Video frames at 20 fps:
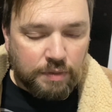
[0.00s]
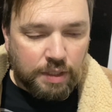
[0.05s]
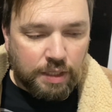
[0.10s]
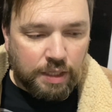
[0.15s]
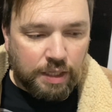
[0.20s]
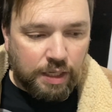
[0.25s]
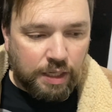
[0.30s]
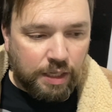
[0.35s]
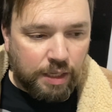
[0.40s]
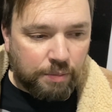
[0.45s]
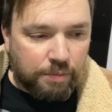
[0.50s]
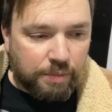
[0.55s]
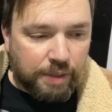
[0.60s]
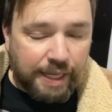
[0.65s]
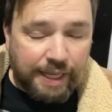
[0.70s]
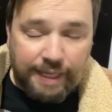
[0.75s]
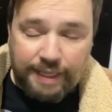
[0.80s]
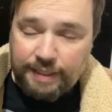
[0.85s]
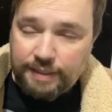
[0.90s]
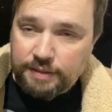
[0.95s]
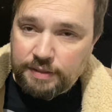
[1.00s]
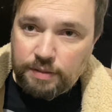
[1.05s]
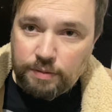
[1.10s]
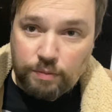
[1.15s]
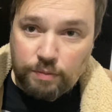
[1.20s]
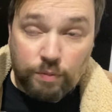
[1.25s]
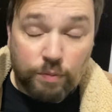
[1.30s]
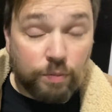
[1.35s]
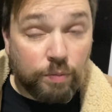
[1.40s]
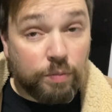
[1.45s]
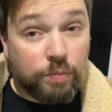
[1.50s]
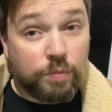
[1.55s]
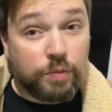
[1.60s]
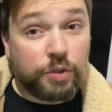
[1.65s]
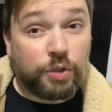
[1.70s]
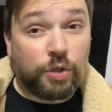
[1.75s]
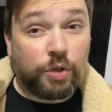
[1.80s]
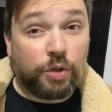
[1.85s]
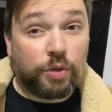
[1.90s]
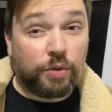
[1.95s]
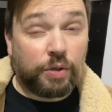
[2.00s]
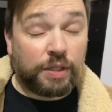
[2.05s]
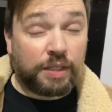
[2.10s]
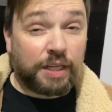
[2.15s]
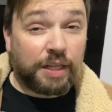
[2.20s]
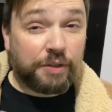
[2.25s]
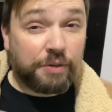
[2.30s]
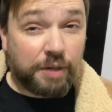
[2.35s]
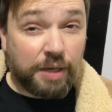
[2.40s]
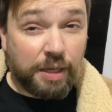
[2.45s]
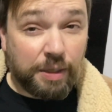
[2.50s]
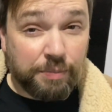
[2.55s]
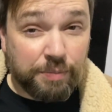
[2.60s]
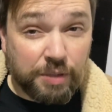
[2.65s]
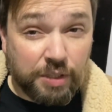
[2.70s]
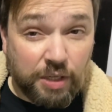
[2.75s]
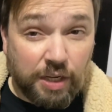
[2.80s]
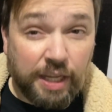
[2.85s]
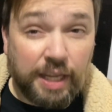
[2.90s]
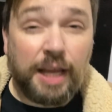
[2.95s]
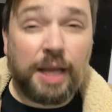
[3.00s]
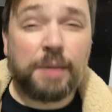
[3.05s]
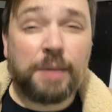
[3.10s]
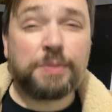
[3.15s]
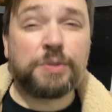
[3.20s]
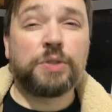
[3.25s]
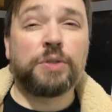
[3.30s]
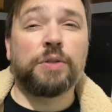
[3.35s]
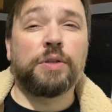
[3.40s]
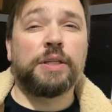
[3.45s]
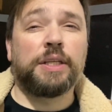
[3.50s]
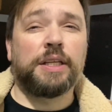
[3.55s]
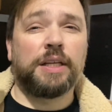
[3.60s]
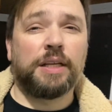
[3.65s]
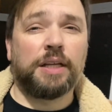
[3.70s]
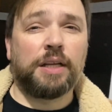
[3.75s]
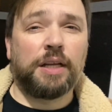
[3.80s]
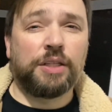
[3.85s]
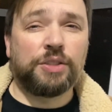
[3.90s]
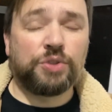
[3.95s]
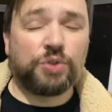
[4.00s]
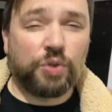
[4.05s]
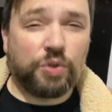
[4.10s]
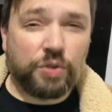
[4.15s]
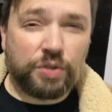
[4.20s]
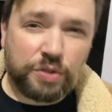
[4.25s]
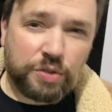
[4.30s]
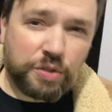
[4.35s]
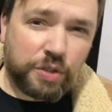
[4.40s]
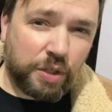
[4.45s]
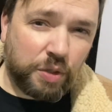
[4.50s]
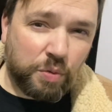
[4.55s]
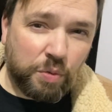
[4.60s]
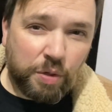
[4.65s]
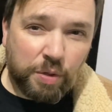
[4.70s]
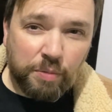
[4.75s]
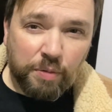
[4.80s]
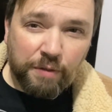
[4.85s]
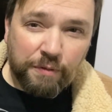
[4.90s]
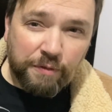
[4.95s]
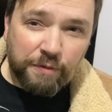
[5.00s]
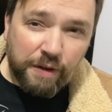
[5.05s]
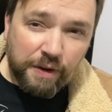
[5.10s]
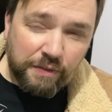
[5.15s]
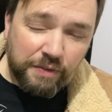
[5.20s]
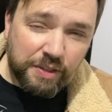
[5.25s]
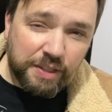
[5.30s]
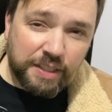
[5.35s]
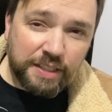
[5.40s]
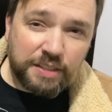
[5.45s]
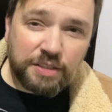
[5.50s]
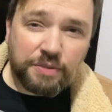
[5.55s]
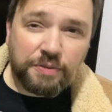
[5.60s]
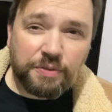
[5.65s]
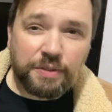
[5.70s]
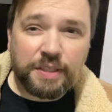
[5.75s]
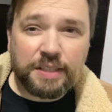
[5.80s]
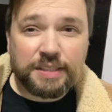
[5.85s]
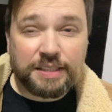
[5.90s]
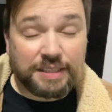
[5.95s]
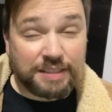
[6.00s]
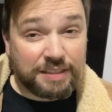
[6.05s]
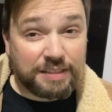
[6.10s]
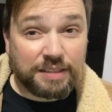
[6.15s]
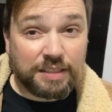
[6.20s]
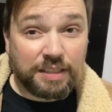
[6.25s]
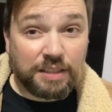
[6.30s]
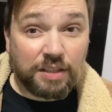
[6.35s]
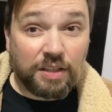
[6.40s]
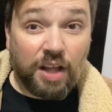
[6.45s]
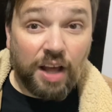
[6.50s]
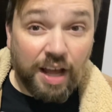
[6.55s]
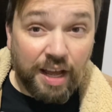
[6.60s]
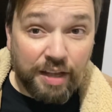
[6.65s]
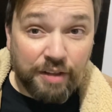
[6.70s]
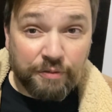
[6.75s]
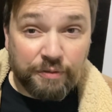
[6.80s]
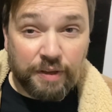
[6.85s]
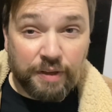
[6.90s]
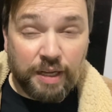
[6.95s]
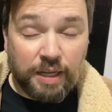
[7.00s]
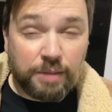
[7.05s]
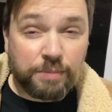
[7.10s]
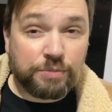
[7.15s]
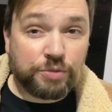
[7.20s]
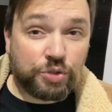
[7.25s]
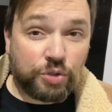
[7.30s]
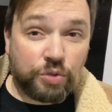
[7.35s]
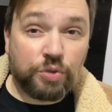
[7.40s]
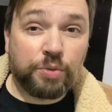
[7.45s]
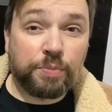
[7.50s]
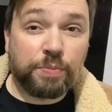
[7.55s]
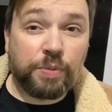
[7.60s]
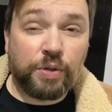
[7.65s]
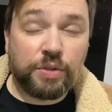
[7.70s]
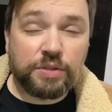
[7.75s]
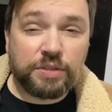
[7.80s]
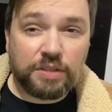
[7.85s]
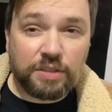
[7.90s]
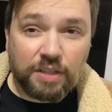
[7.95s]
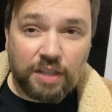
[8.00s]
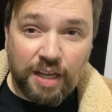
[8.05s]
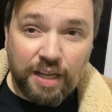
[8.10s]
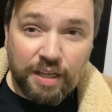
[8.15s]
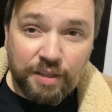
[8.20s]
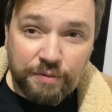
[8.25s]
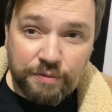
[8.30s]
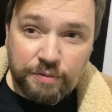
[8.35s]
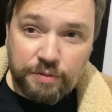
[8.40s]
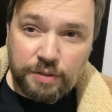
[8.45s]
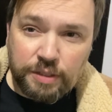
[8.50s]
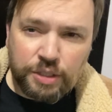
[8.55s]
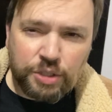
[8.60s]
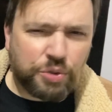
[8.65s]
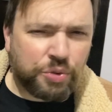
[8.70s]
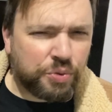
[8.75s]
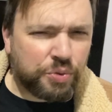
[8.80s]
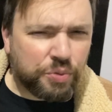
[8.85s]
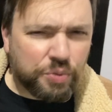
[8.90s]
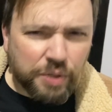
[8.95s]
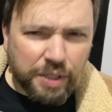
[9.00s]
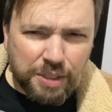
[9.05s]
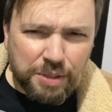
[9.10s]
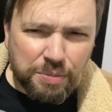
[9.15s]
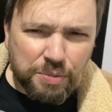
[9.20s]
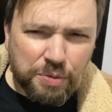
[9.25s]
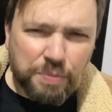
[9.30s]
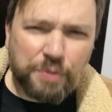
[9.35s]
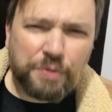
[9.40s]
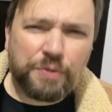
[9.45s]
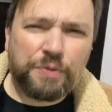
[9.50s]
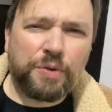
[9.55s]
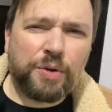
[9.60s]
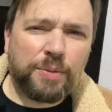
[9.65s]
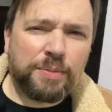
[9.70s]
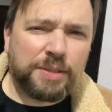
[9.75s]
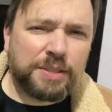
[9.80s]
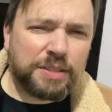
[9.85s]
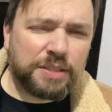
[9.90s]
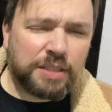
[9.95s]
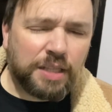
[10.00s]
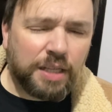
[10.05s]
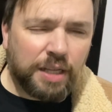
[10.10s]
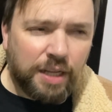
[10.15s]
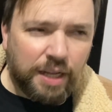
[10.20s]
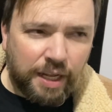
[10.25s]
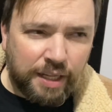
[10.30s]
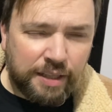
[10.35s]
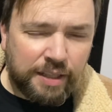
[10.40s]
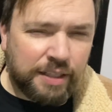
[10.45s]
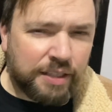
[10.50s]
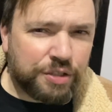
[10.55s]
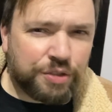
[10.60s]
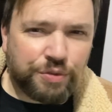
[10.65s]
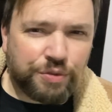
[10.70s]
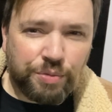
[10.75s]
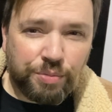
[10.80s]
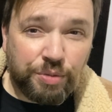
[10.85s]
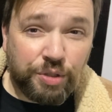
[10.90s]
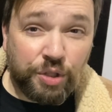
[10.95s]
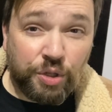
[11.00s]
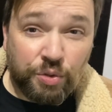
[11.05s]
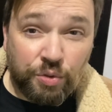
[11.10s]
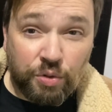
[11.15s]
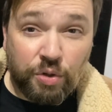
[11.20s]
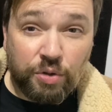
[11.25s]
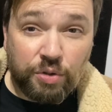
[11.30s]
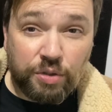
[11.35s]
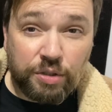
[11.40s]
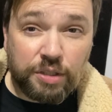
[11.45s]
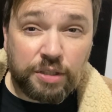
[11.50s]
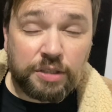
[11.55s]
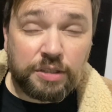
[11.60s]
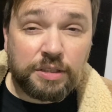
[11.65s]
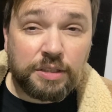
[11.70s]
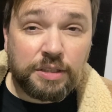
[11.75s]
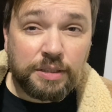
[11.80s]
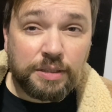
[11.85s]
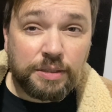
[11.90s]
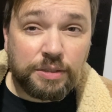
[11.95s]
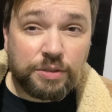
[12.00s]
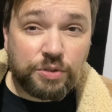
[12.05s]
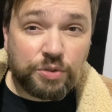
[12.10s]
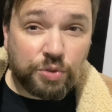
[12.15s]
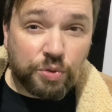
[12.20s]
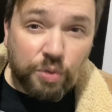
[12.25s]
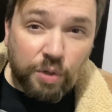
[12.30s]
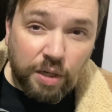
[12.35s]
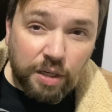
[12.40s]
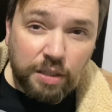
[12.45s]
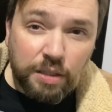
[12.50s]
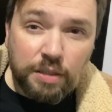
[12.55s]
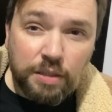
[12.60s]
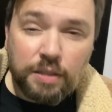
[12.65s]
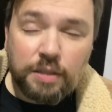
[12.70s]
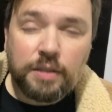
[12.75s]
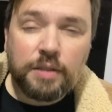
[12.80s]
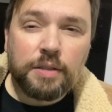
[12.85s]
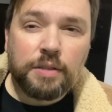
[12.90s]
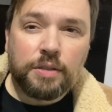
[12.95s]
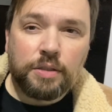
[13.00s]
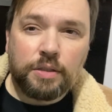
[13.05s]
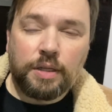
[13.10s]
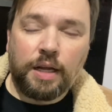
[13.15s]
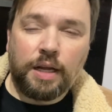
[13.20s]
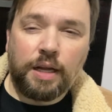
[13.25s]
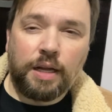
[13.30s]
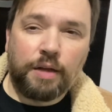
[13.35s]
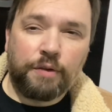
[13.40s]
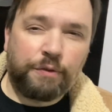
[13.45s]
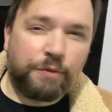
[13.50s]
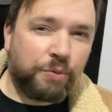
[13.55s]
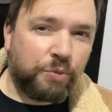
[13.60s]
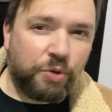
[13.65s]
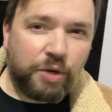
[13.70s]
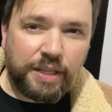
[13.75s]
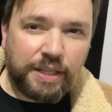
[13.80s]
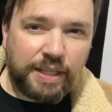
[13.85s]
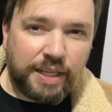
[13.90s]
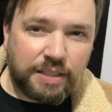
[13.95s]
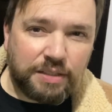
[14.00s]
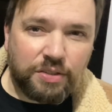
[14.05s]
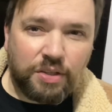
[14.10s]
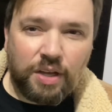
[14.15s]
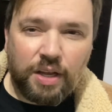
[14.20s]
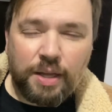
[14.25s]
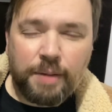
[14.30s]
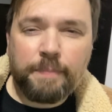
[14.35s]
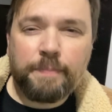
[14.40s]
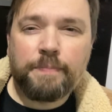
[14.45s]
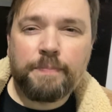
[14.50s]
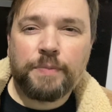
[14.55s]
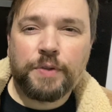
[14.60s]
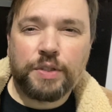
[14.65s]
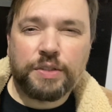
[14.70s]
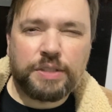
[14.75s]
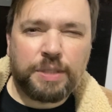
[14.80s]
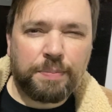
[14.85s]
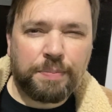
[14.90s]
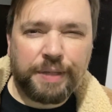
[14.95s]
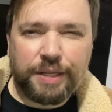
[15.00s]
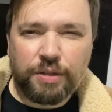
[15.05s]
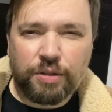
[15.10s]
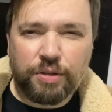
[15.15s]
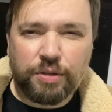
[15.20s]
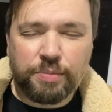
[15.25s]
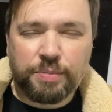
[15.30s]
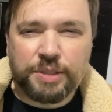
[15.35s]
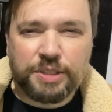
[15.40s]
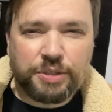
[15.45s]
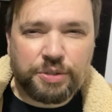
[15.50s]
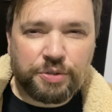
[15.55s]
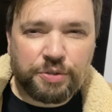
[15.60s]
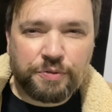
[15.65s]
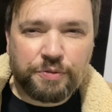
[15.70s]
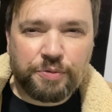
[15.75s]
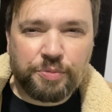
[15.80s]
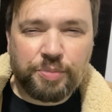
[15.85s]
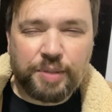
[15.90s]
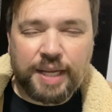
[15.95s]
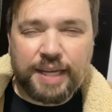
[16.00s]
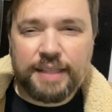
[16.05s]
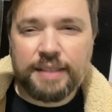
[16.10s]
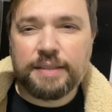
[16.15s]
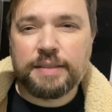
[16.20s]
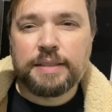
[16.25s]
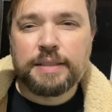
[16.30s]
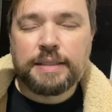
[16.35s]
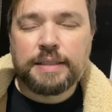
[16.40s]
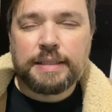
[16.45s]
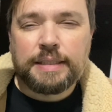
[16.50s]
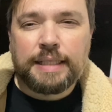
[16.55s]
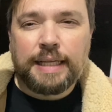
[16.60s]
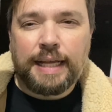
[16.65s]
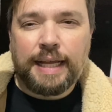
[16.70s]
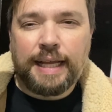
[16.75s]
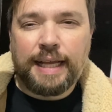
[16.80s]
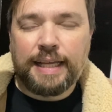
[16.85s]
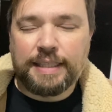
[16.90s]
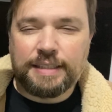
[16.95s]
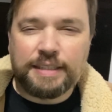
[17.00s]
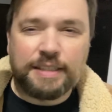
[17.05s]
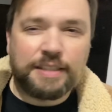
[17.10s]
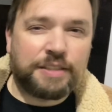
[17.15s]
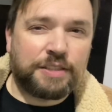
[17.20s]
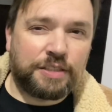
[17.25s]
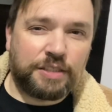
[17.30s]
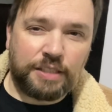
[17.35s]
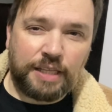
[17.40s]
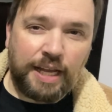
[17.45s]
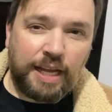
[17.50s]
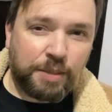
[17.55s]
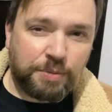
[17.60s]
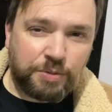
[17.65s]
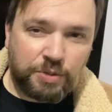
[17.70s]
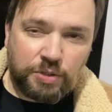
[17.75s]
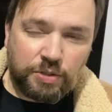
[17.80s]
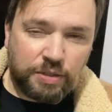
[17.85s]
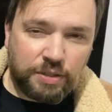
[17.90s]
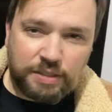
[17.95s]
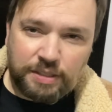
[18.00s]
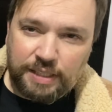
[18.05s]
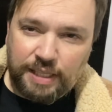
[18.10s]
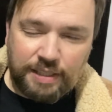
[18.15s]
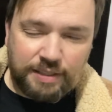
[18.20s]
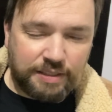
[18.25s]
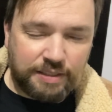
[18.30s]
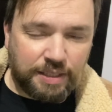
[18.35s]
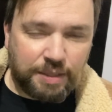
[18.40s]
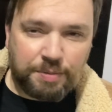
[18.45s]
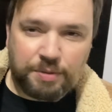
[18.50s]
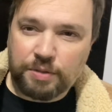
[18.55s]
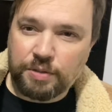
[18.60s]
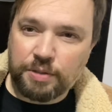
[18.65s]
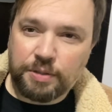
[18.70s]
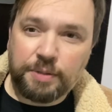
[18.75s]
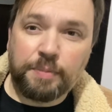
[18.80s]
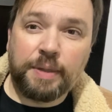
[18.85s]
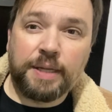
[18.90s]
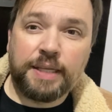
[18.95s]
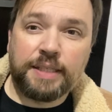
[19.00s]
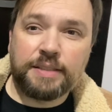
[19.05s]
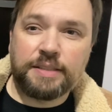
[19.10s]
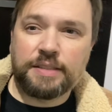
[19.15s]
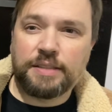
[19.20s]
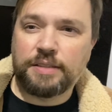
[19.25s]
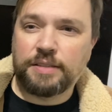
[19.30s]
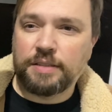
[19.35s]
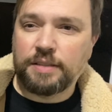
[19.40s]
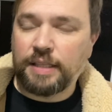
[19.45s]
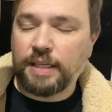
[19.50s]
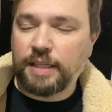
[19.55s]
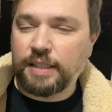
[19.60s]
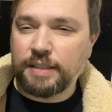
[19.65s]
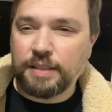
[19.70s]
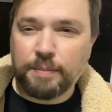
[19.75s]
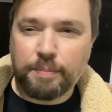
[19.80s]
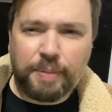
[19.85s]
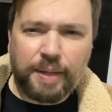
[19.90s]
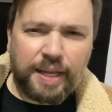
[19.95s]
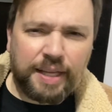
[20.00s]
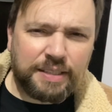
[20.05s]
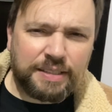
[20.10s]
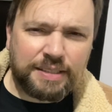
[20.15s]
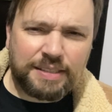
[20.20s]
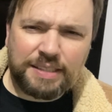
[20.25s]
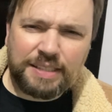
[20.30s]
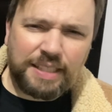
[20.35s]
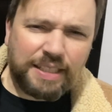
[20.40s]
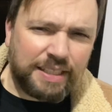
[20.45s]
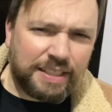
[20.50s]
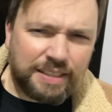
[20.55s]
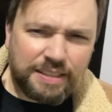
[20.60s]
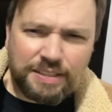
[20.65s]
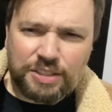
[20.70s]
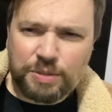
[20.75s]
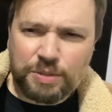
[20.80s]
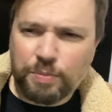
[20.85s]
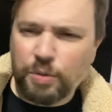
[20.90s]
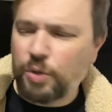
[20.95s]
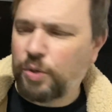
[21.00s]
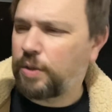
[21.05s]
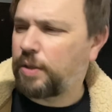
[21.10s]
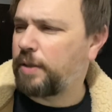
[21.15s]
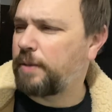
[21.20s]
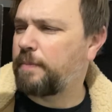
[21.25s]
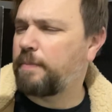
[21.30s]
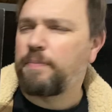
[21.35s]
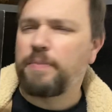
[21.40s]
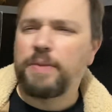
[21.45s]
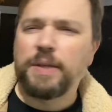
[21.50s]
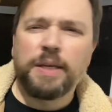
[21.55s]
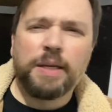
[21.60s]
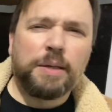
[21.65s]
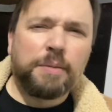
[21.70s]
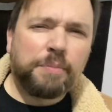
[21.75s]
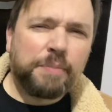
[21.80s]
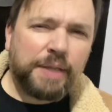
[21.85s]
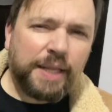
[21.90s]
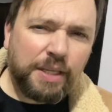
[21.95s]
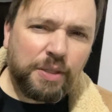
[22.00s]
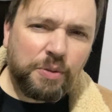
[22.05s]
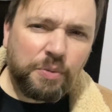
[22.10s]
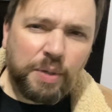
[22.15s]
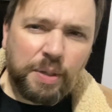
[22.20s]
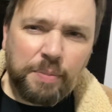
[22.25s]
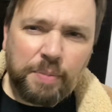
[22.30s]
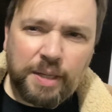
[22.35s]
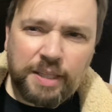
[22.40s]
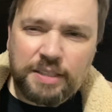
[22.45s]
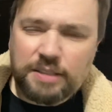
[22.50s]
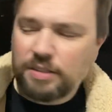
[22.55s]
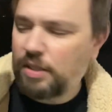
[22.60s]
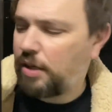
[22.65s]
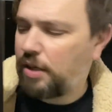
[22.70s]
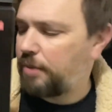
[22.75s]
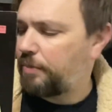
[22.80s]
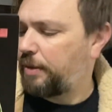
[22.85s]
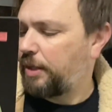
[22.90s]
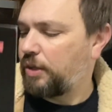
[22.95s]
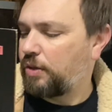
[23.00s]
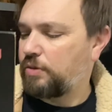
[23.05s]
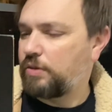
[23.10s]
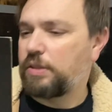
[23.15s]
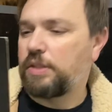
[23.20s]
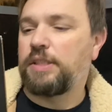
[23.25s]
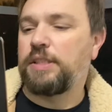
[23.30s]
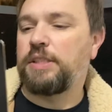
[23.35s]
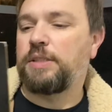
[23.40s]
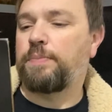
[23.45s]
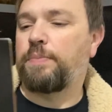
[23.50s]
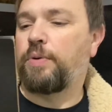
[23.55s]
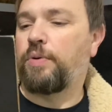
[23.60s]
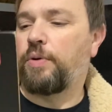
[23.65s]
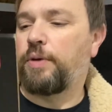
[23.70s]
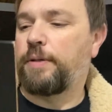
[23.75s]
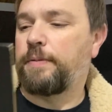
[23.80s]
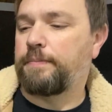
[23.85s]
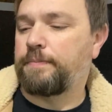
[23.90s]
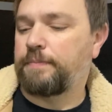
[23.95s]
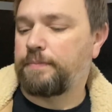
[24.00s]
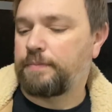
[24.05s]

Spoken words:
and another album that I absolutely adore, and it's like one of my favorite things of his, is the live album, Jean-Luc Ponty Live. Incredible performance. I think it's from the Aurora tour from around that time, because they play a lot of material from that, and it sounds absolutely amazing, and the band is kicking, smoking. But anyway, by the time they got to this point,